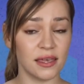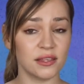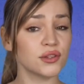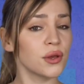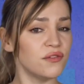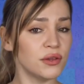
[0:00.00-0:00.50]

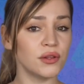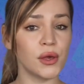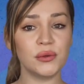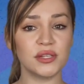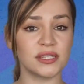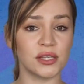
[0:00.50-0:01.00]
So if you
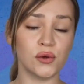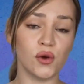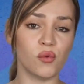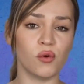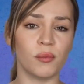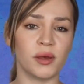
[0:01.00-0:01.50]
notice a
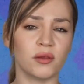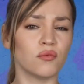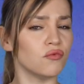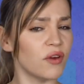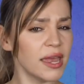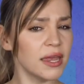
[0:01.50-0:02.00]
younger
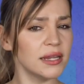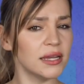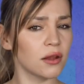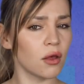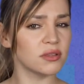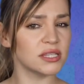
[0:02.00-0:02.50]
woman regularly
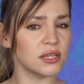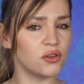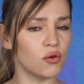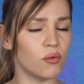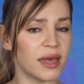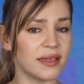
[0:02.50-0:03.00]
glancing
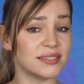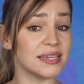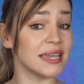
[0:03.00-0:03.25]
your way to